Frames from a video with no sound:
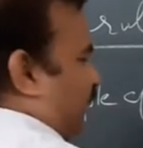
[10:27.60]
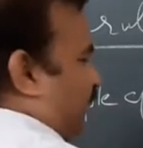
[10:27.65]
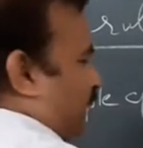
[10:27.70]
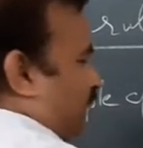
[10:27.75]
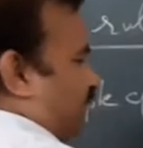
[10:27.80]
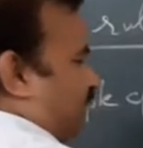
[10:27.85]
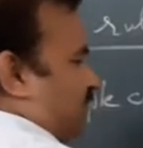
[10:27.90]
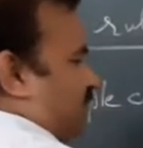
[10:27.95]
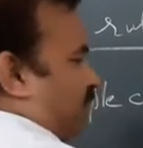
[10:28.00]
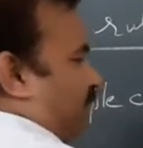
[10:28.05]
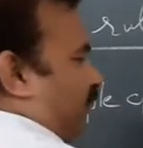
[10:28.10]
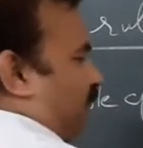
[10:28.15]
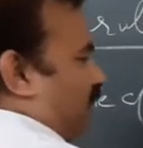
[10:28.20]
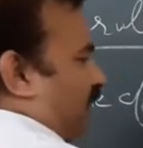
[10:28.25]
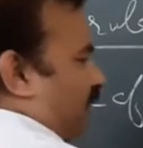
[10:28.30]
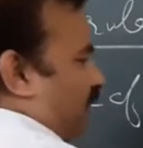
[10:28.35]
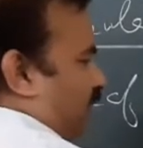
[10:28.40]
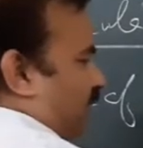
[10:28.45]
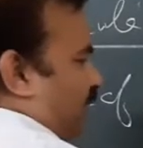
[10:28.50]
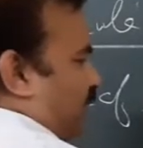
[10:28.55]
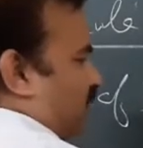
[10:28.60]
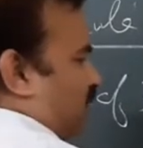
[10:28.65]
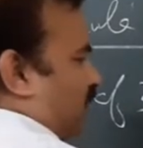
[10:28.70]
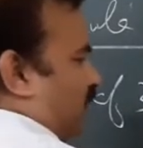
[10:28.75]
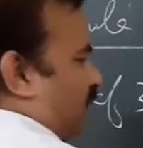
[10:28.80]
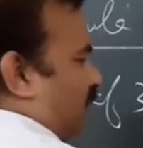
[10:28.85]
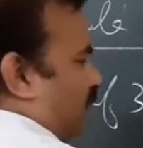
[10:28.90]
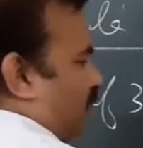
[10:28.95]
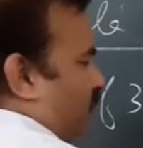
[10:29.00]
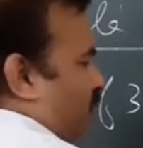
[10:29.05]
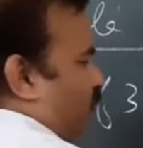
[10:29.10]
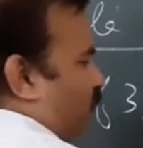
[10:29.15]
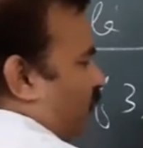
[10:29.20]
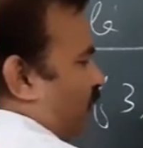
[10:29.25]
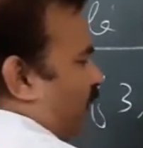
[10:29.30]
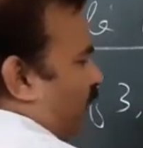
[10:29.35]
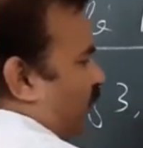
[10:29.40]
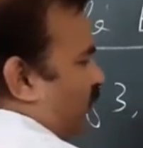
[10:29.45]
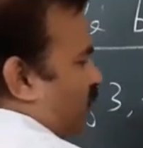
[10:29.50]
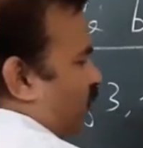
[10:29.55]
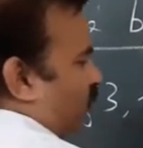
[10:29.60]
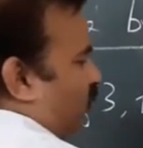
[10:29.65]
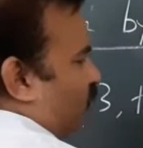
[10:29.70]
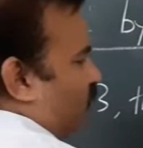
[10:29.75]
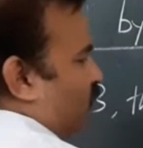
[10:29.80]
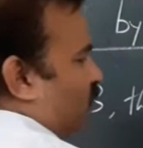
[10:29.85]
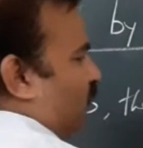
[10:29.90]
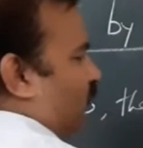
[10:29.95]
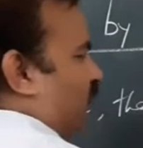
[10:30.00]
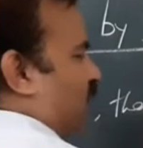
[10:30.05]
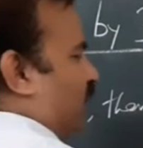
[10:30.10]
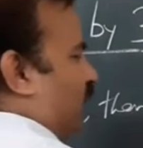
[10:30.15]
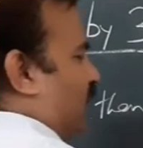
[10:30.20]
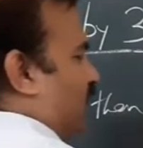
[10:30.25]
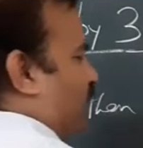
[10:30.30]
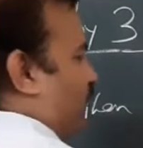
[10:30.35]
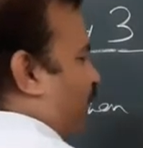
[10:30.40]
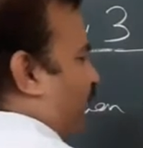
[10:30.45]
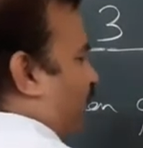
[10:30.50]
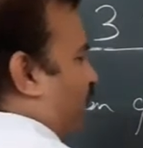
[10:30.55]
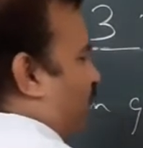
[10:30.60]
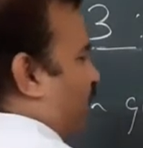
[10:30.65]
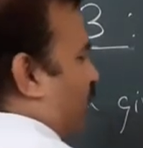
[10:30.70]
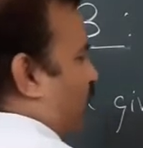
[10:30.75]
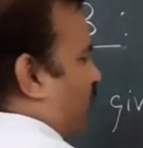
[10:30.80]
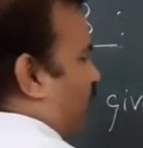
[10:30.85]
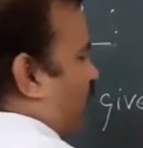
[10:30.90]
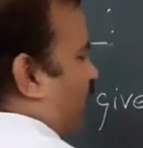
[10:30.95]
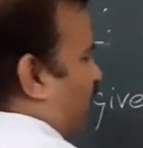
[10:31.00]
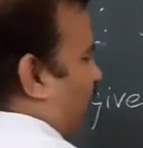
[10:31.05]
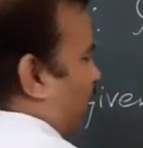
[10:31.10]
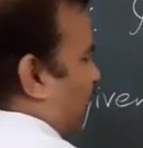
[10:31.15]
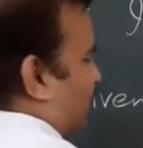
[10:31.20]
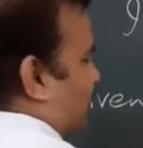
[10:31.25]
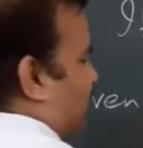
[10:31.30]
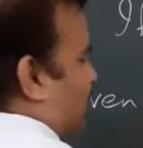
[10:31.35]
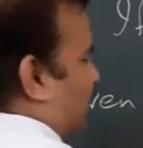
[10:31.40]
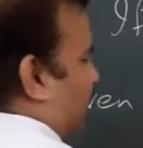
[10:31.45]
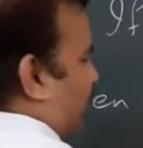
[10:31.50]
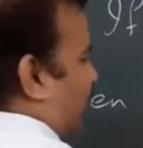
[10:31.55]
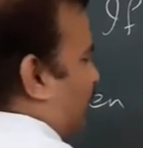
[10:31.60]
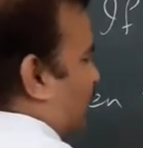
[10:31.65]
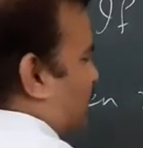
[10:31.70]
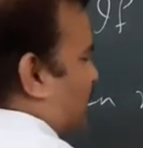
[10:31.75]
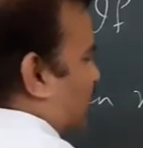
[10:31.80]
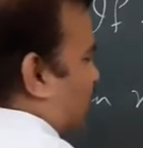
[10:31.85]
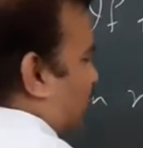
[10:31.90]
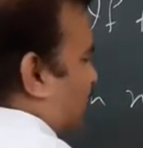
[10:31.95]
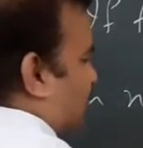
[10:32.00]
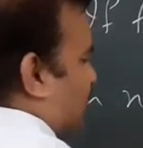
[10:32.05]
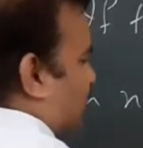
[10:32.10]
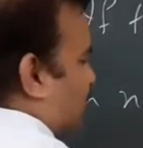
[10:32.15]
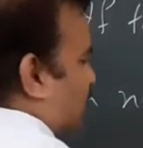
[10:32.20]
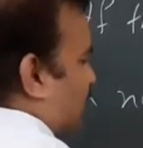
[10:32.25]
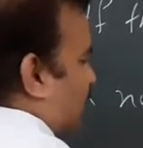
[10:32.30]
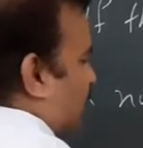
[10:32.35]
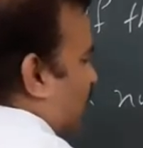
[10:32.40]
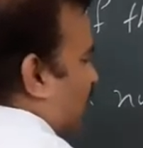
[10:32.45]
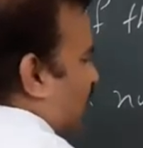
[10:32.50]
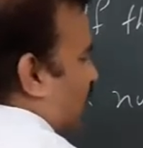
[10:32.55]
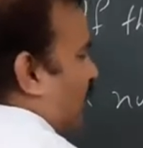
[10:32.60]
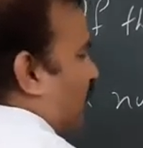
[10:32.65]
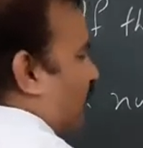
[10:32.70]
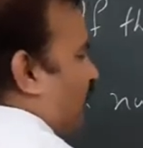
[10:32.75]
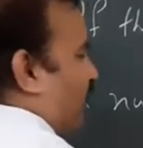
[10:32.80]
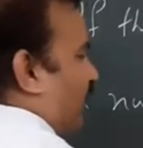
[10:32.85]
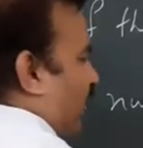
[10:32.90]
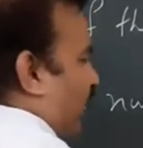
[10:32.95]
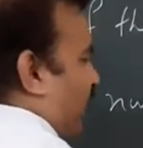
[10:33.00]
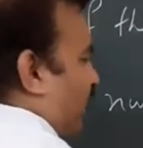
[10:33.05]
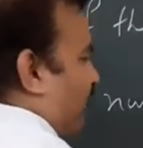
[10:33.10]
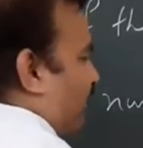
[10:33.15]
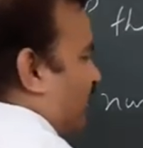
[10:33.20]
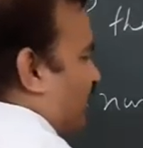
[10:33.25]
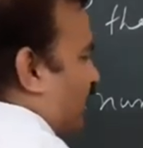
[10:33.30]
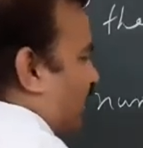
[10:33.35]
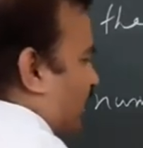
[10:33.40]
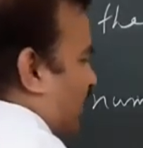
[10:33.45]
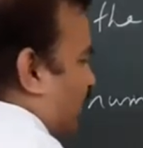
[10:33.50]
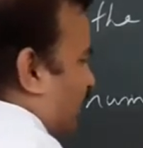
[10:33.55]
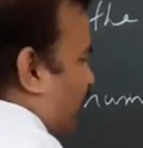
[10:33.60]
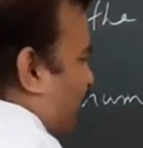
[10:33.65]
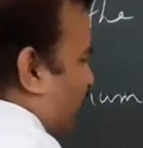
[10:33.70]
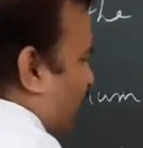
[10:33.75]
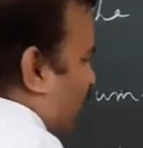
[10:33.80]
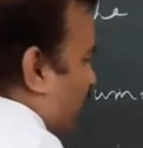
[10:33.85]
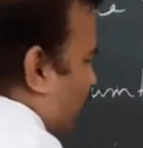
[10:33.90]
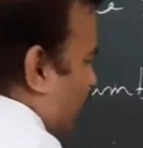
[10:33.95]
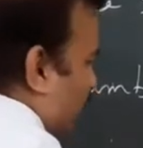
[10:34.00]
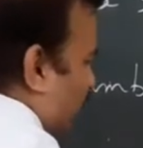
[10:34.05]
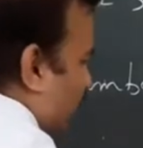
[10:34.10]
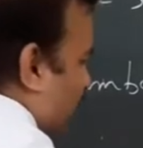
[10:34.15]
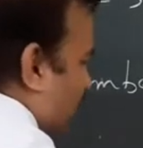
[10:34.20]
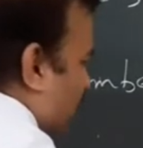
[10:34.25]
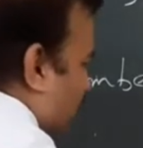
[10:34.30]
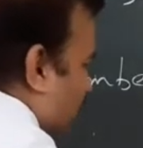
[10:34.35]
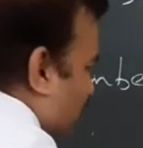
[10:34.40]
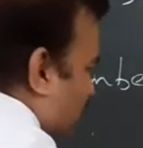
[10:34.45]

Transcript: an example as a 1, 2, 3, 4, 9, 7, 6, 5, 3, 4,